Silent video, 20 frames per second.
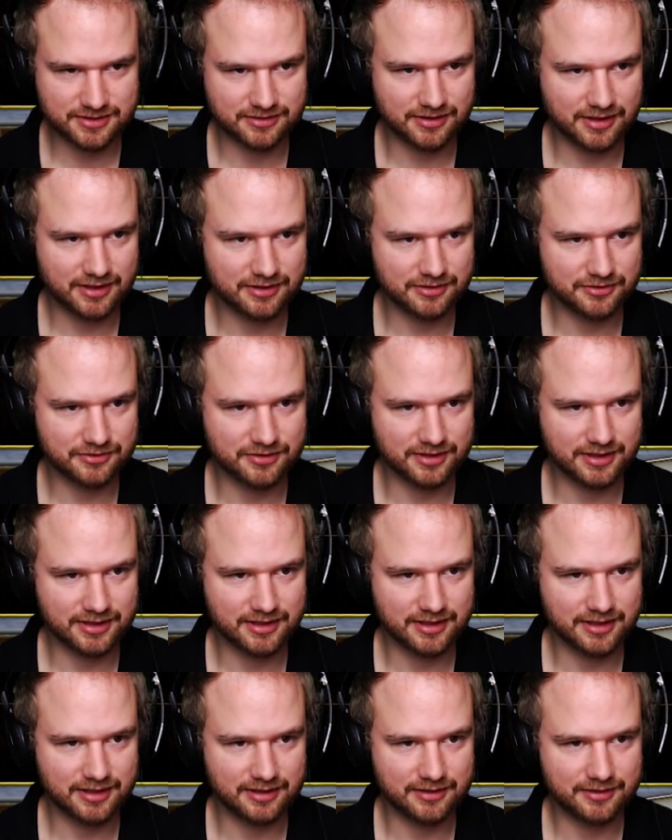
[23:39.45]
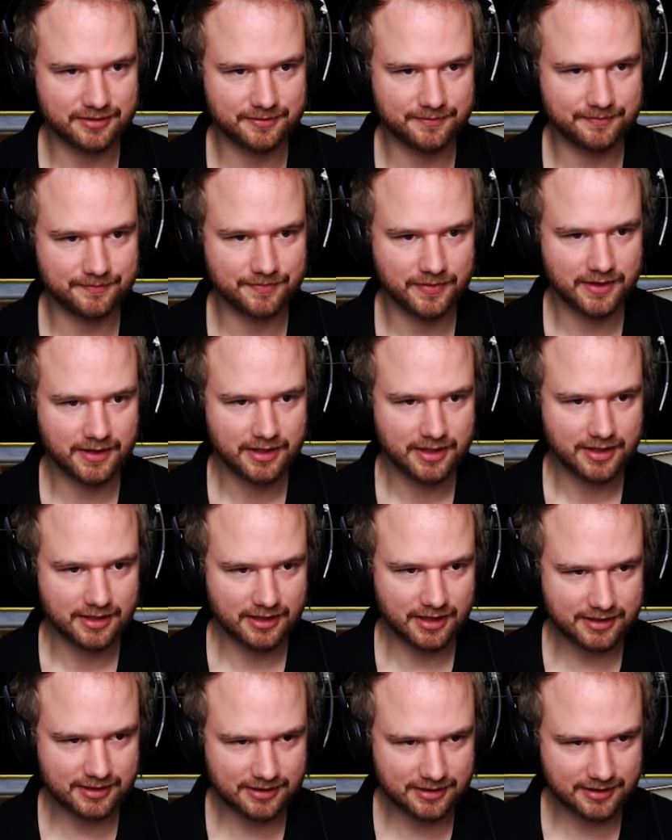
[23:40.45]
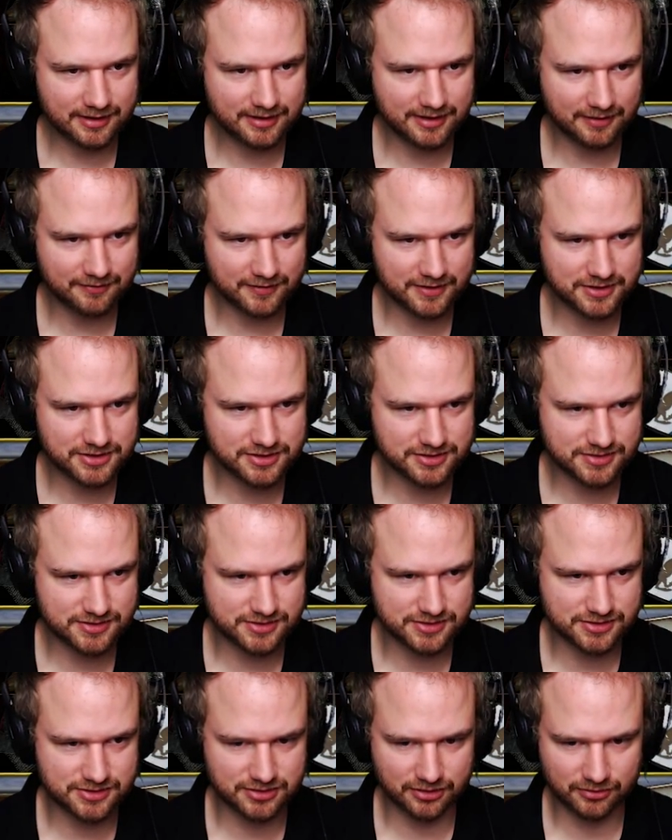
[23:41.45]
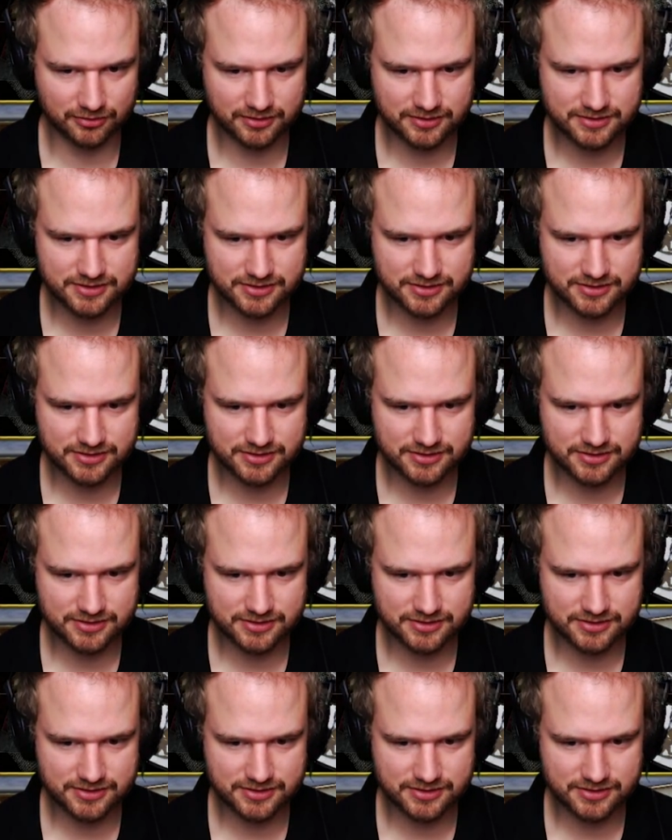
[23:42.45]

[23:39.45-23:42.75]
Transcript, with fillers: now. I don't really care. Luckily enough, I just sold,